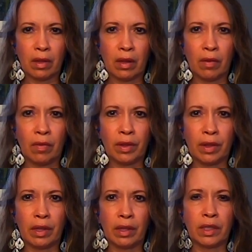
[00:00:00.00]

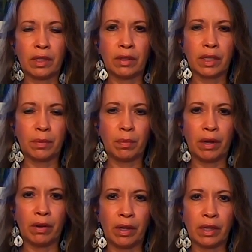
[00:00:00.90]
everything that you
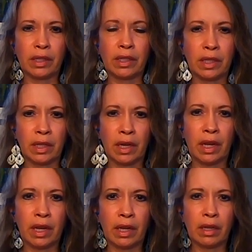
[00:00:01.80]
experienced
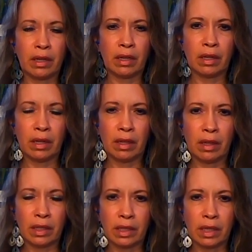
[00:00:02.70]
today,
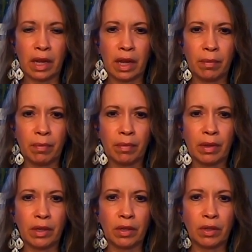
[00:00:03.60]
this time
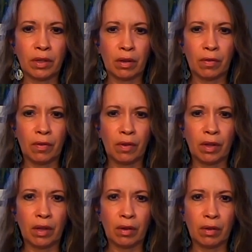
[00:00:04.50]
that you took for
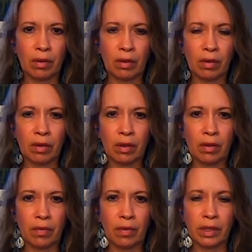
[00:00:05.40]
you,
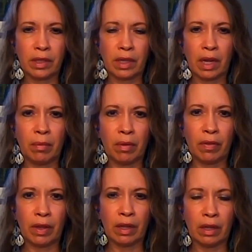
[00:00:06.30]
for this time of
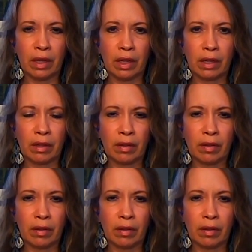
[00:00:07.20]
healing,